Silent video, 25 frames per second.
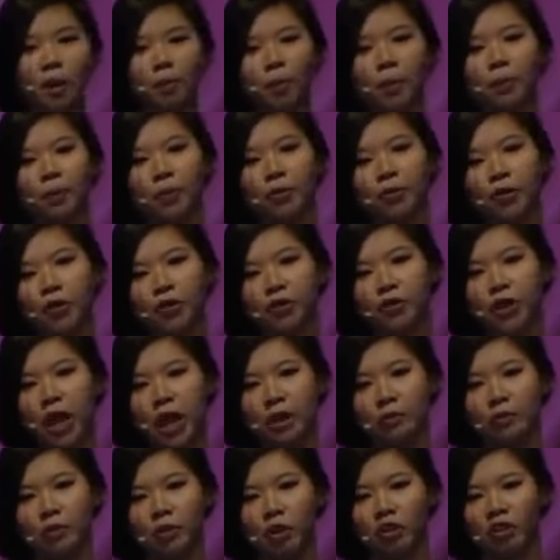put their
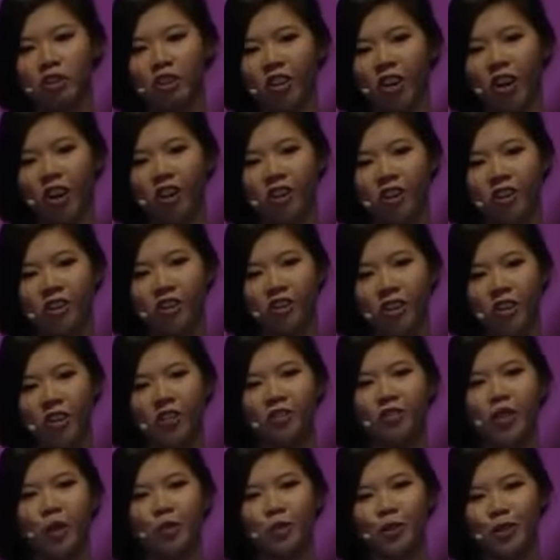names on a lock,
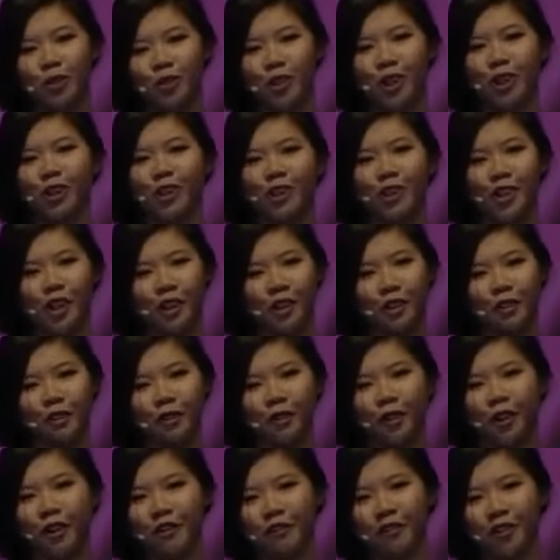they would stay together
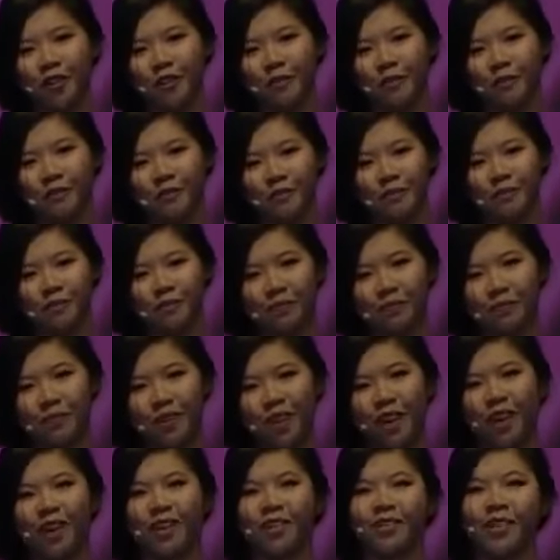forever.
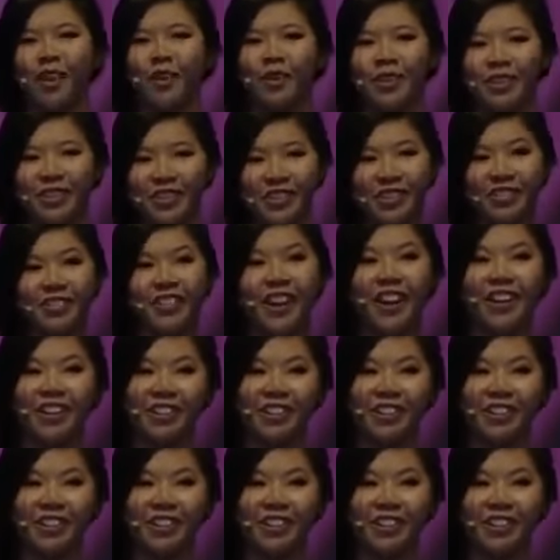Now, isn't that